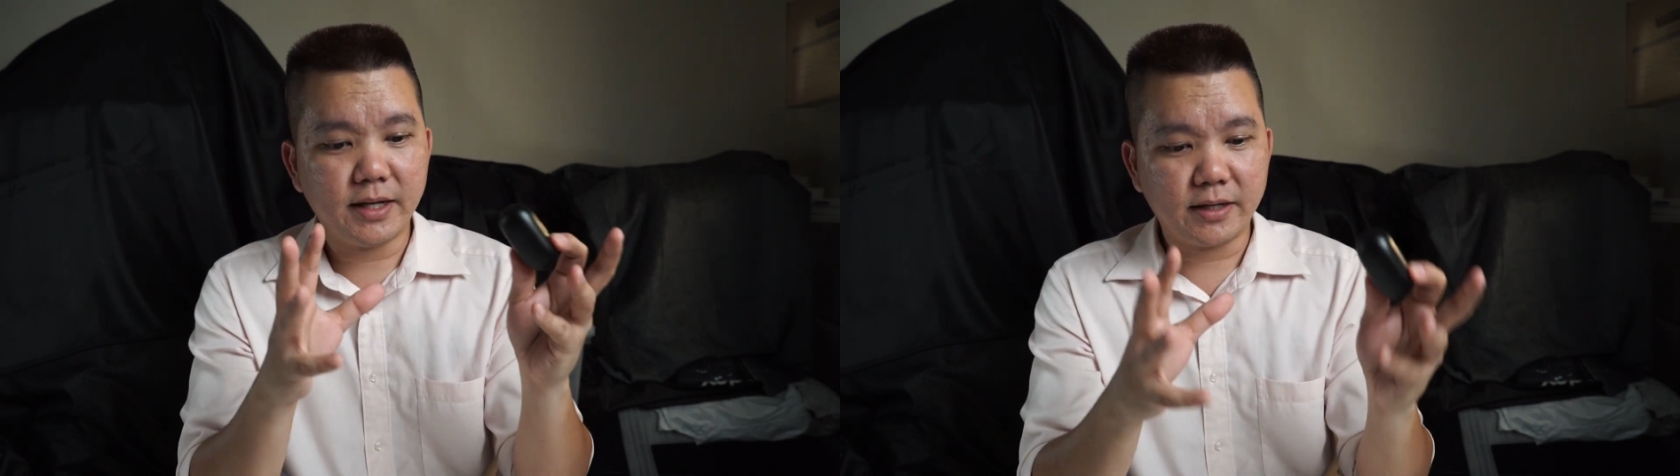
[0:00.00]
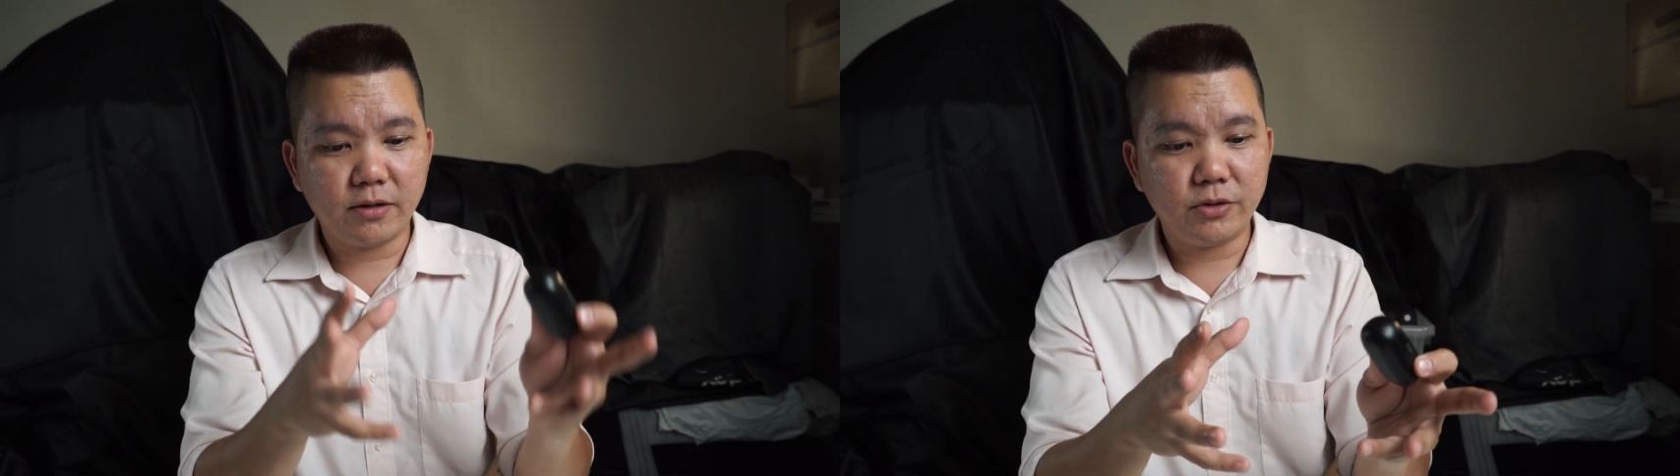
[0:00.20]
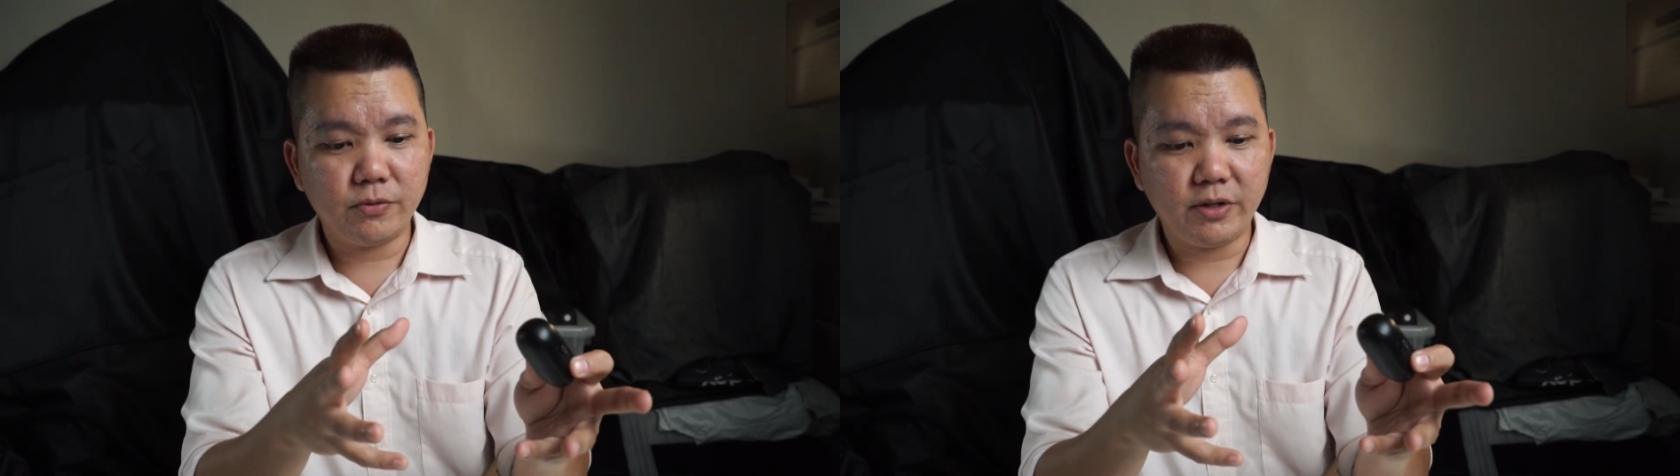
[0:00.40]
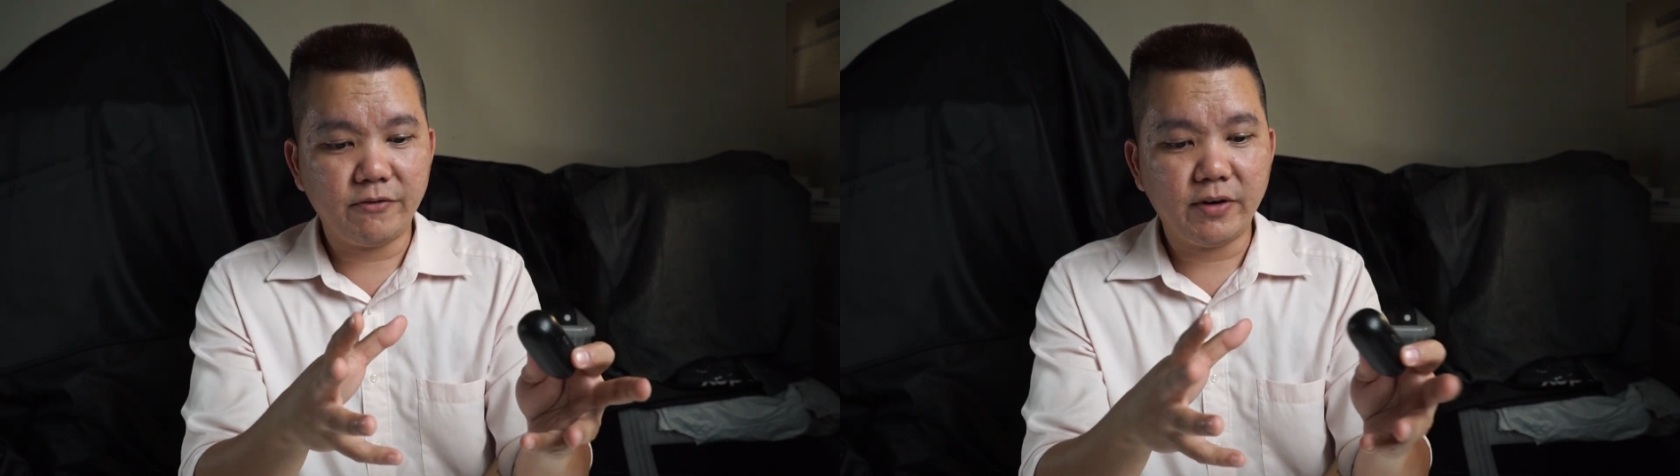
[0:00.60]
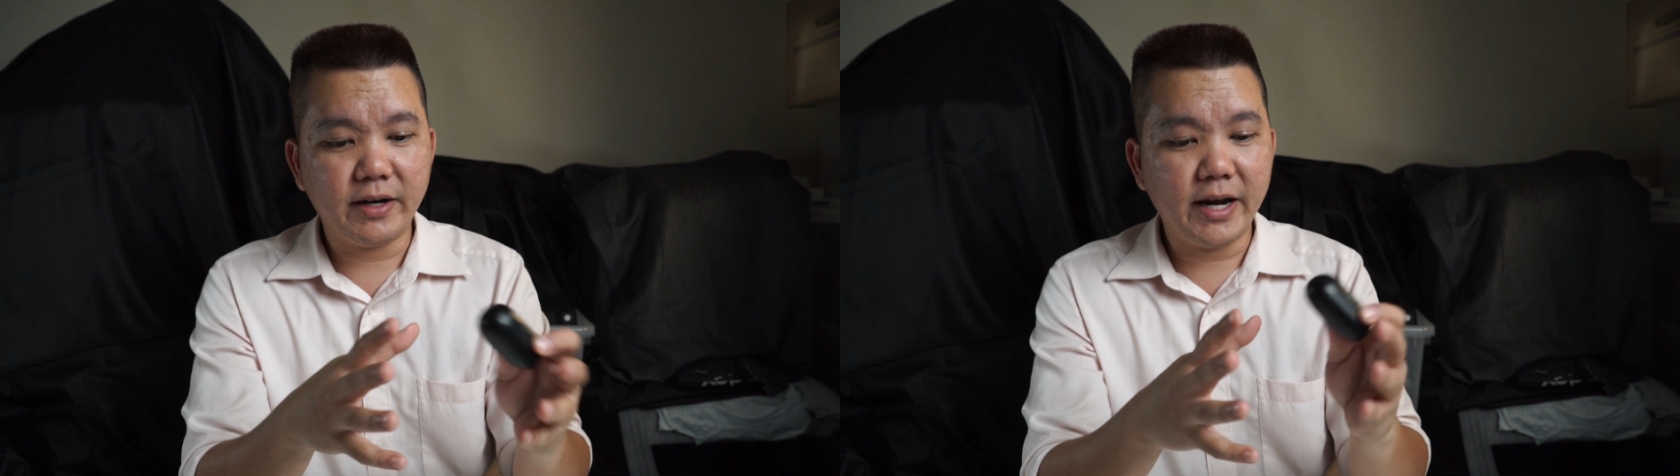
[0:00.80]
I couldn't really
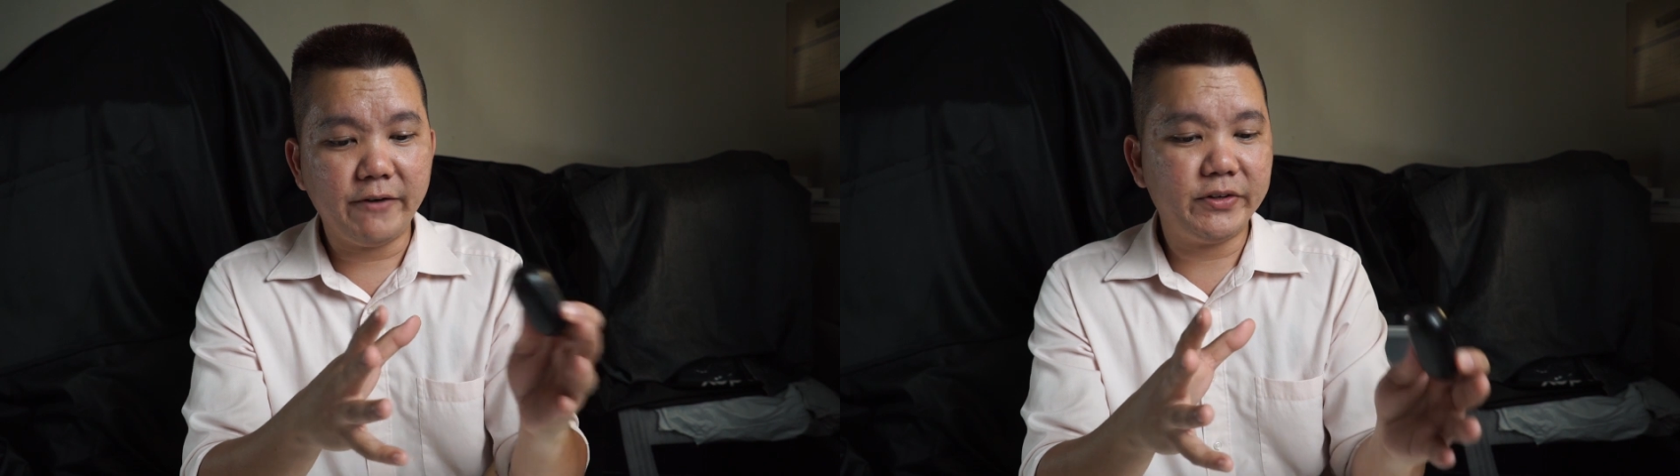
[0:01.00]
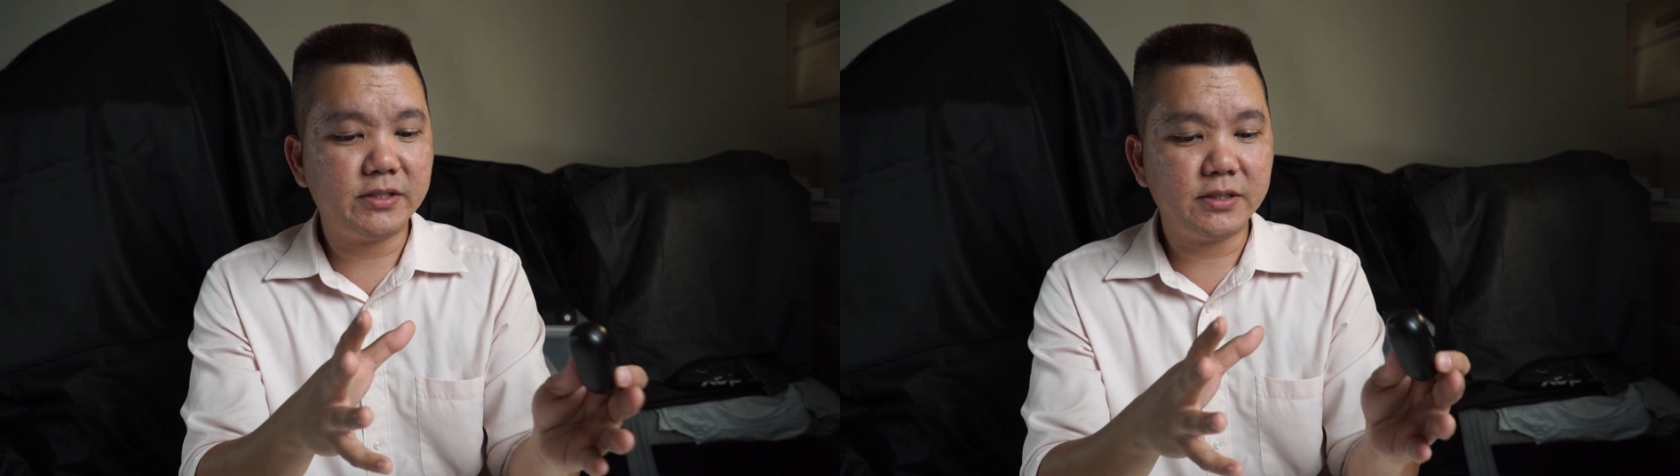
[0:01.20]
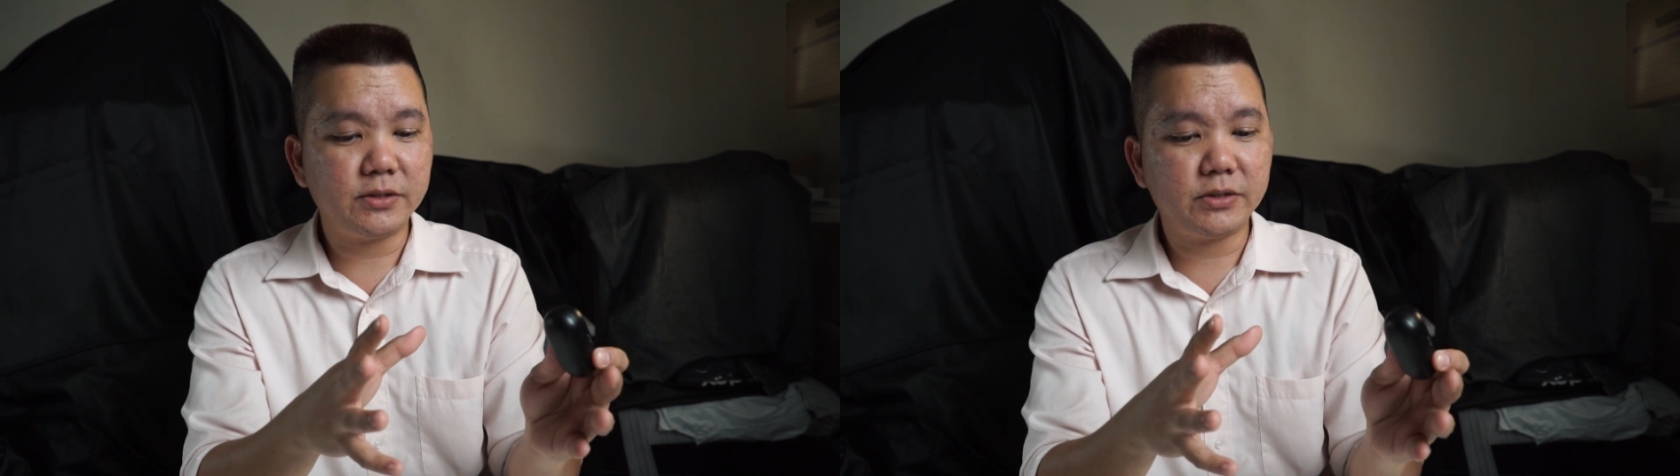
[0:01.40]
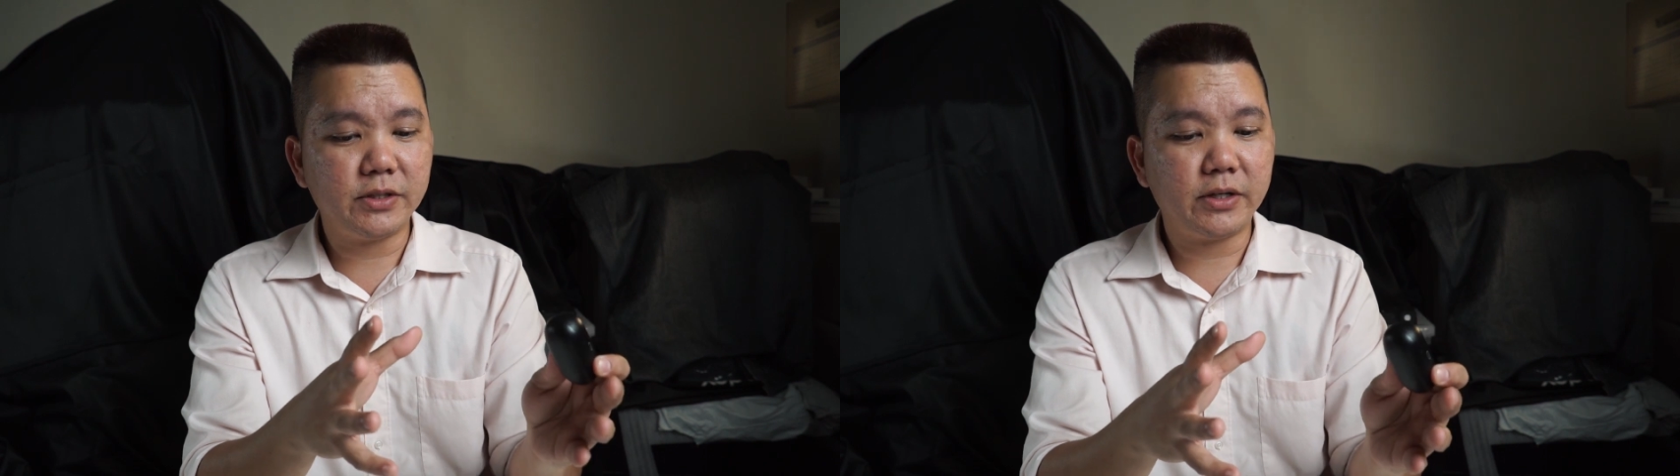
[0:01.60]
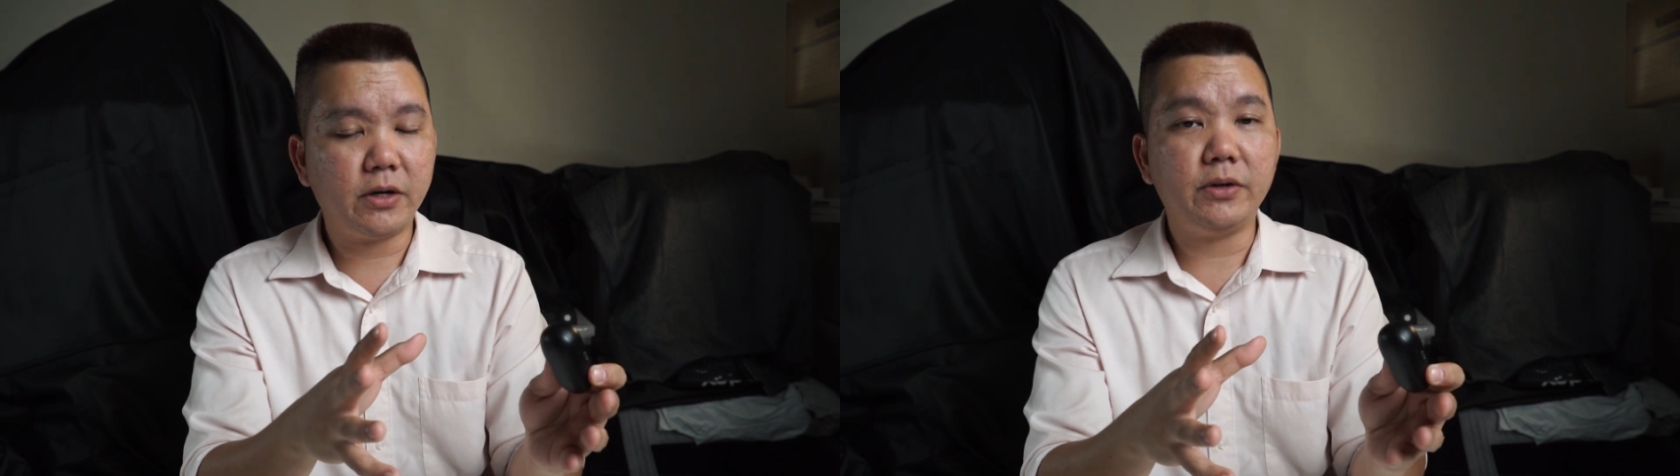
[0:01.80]
find every single
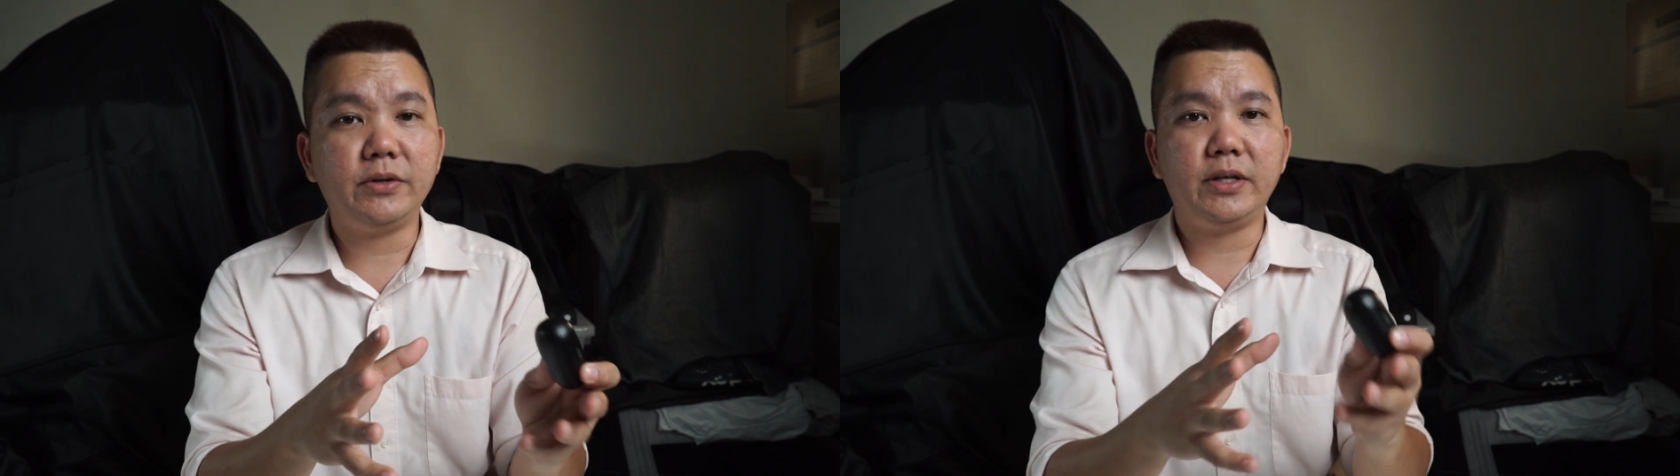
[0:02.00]
thing on